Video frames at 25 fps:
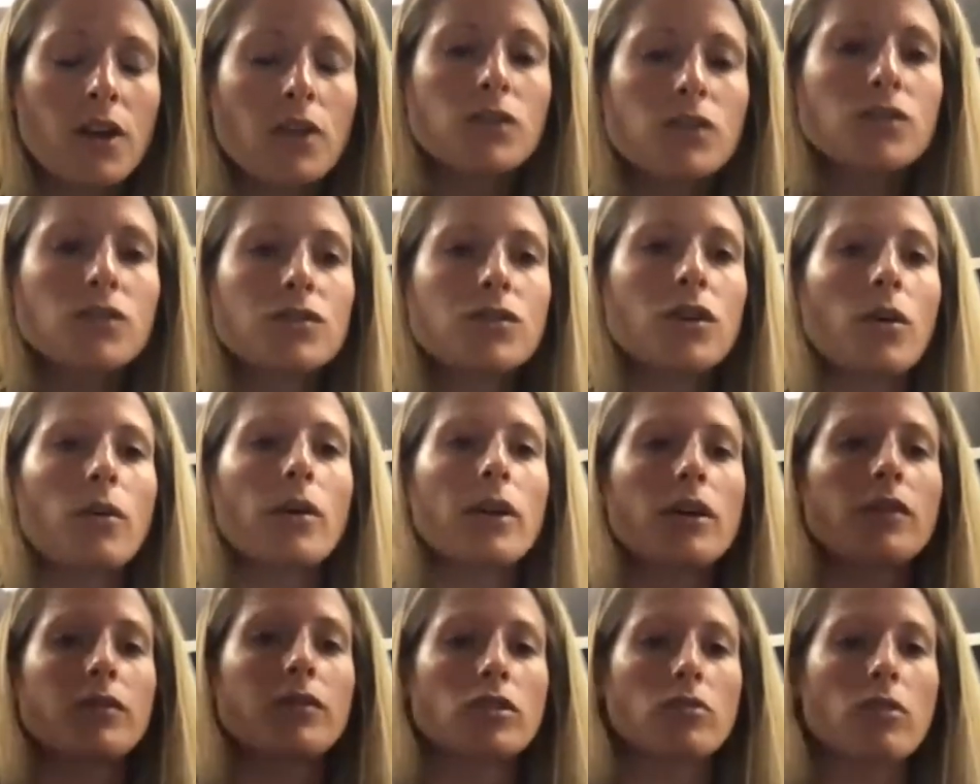So
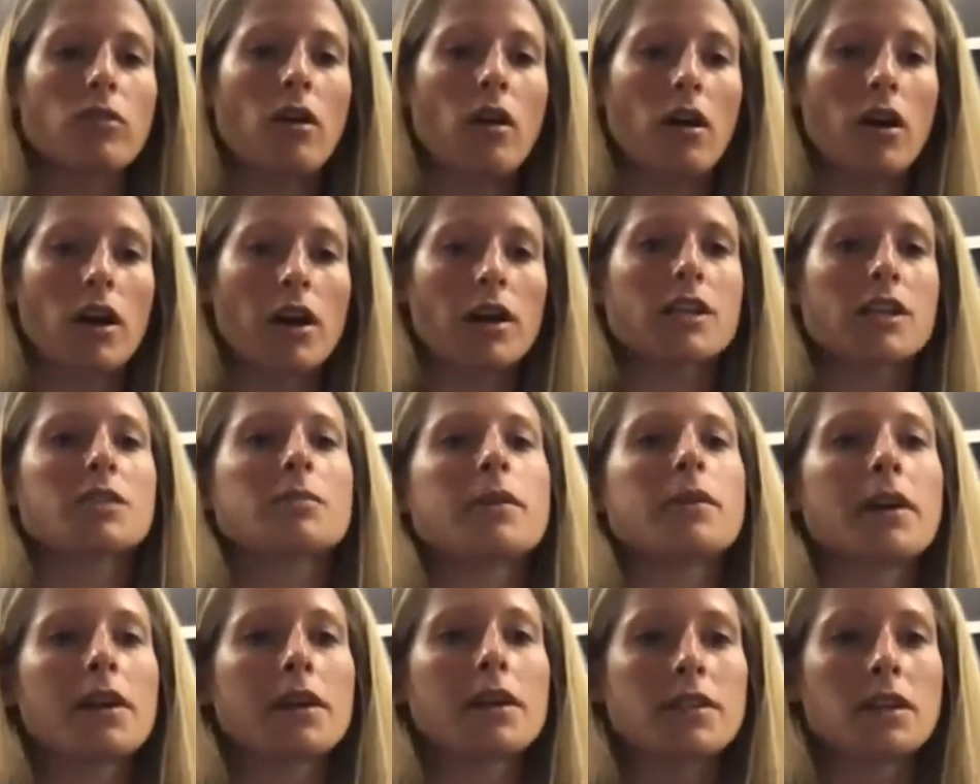if you are
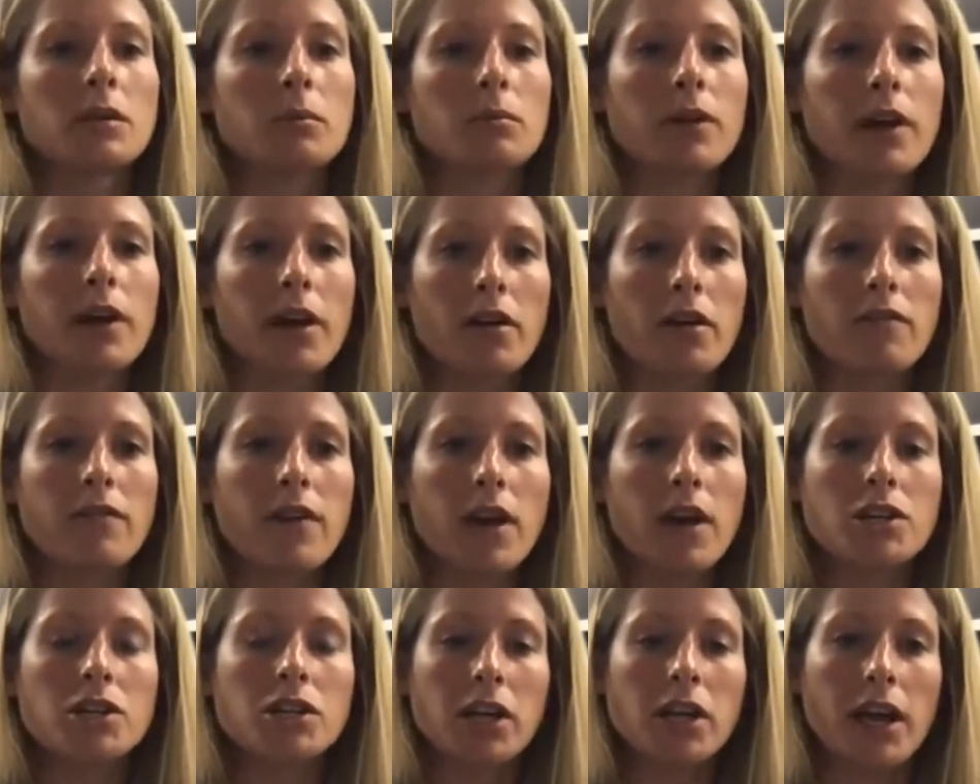experiencing plantar
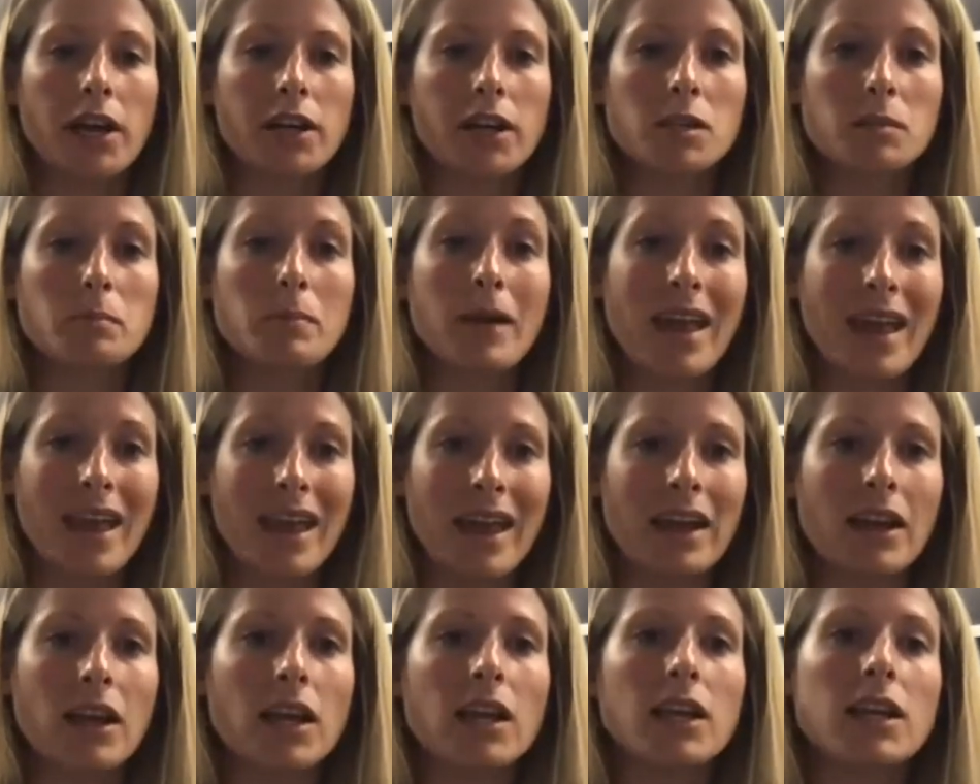fasciitis
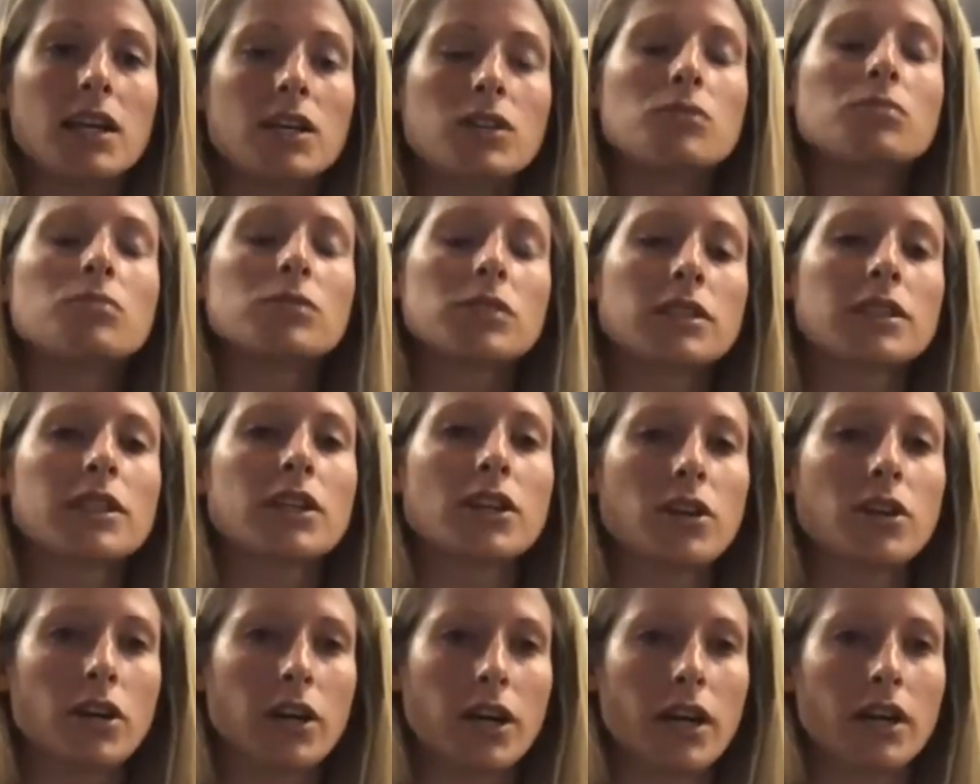pain, it is really
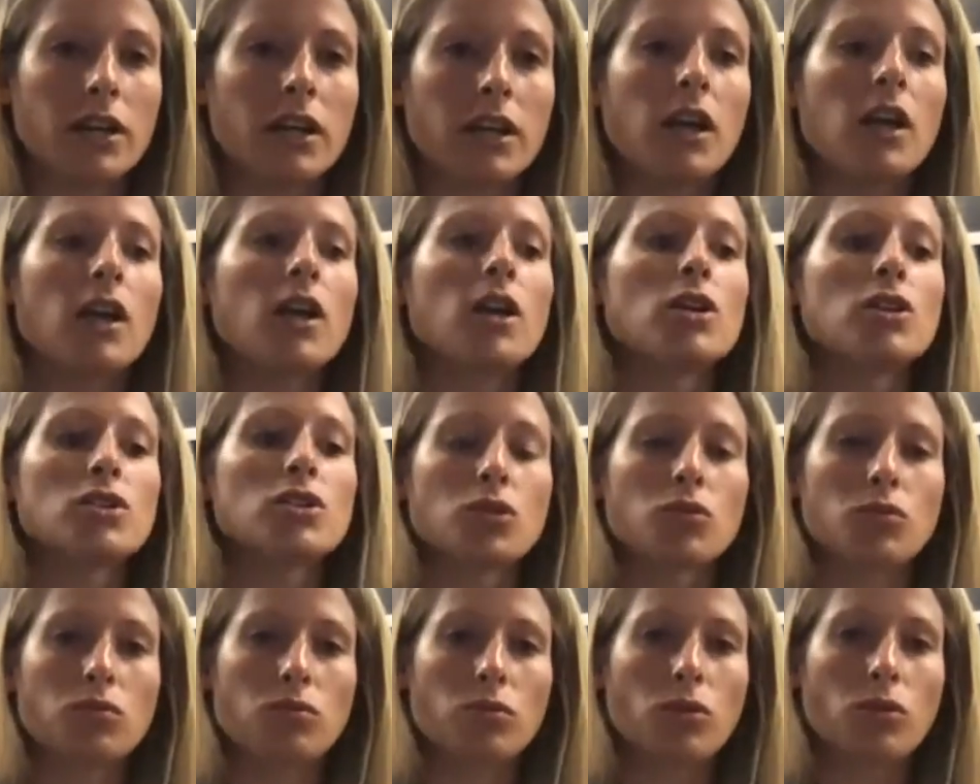good
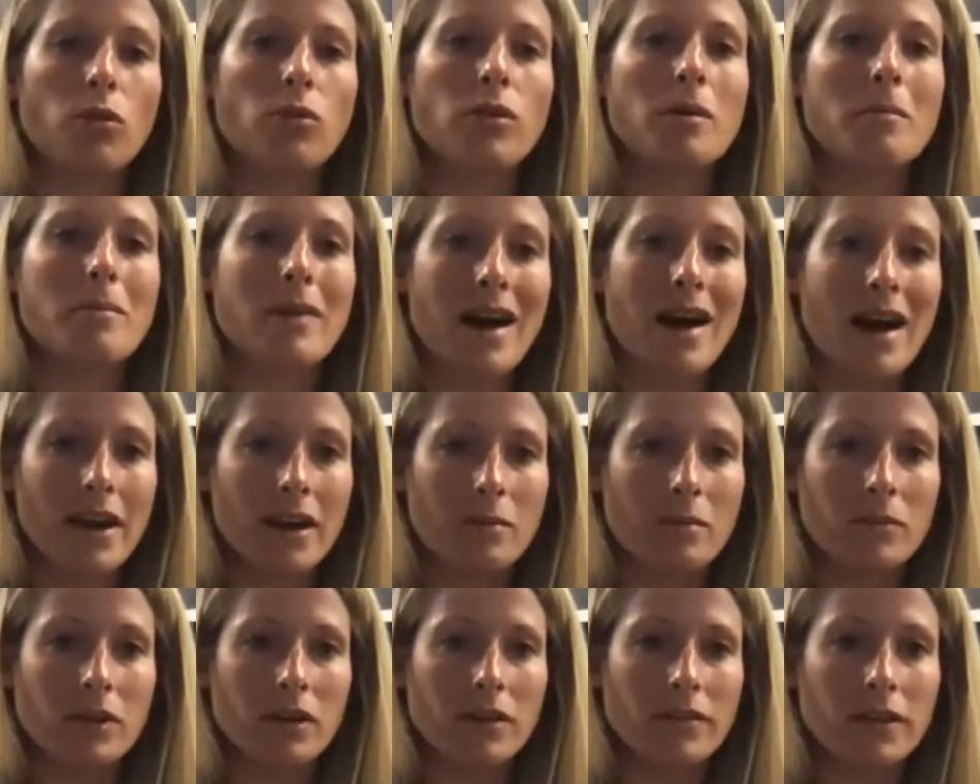to roll the
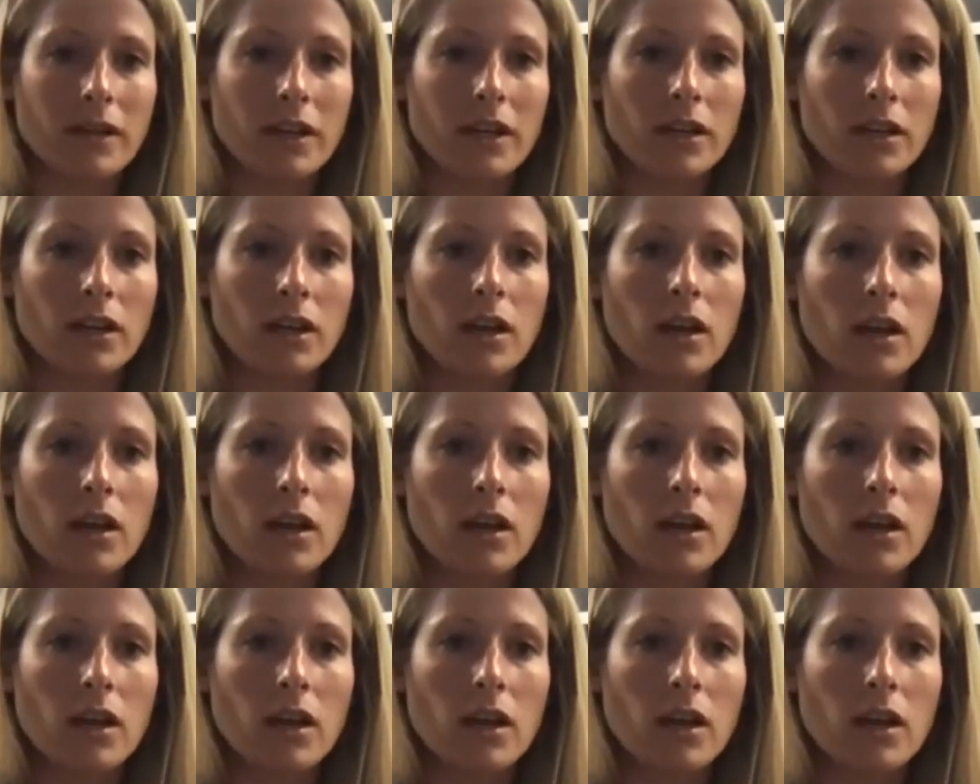bottom of it,